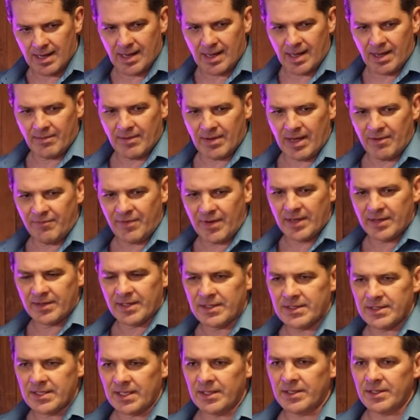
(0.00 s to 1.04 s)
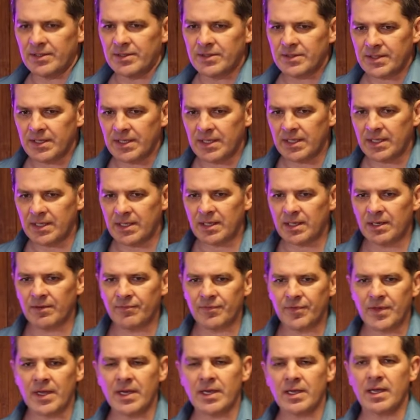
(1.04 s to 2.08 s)
I, have had the tendency
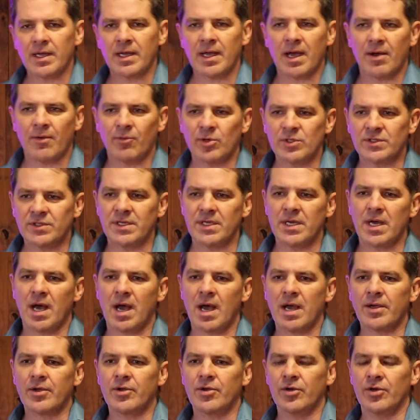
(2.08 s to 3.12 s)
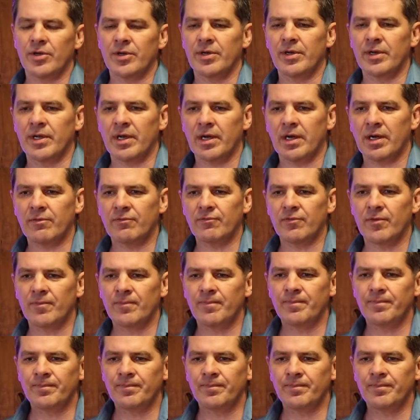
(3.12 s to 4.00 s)
of thinking I was not good enough